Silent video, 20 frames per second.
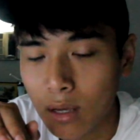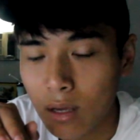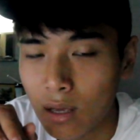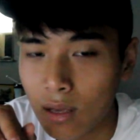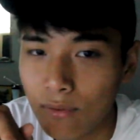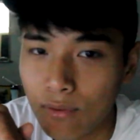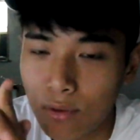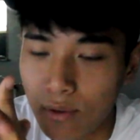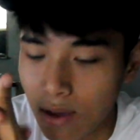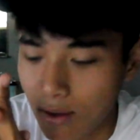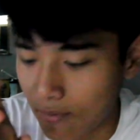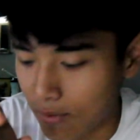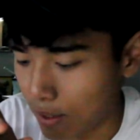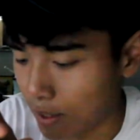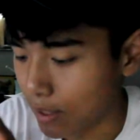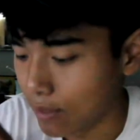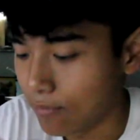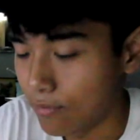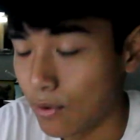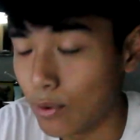if you have an
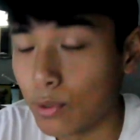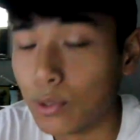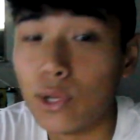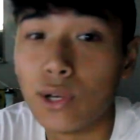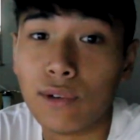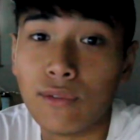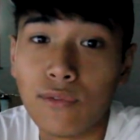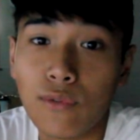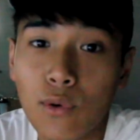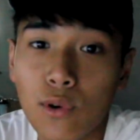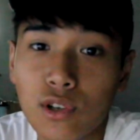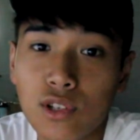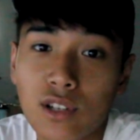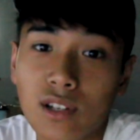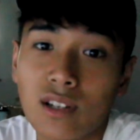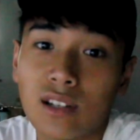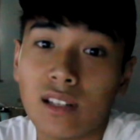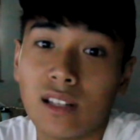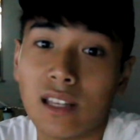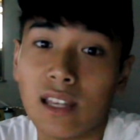iPhone,
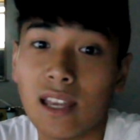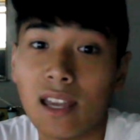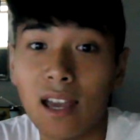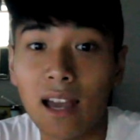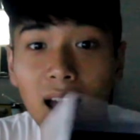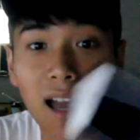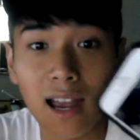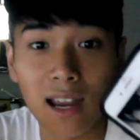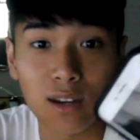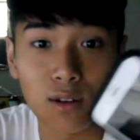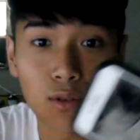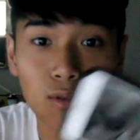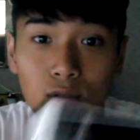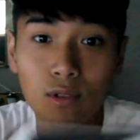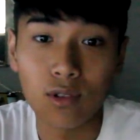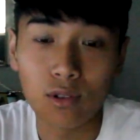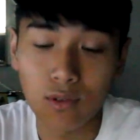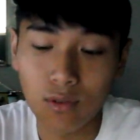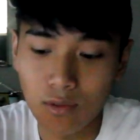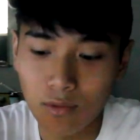unfortunately I do
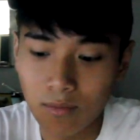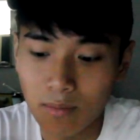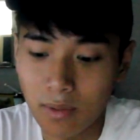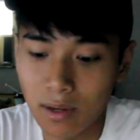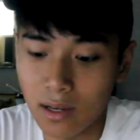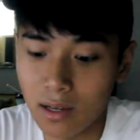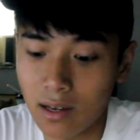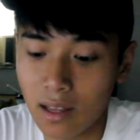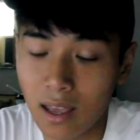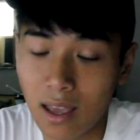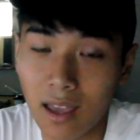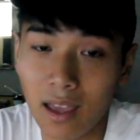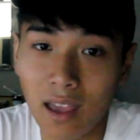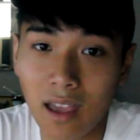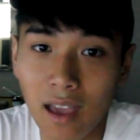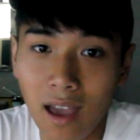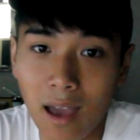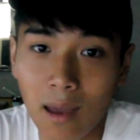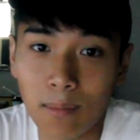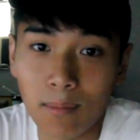too, but
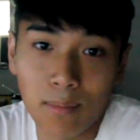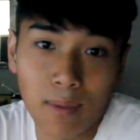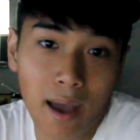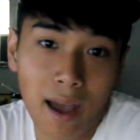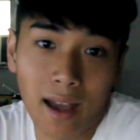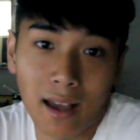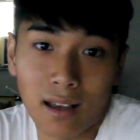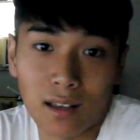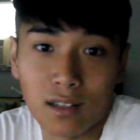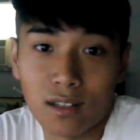hey, I pack a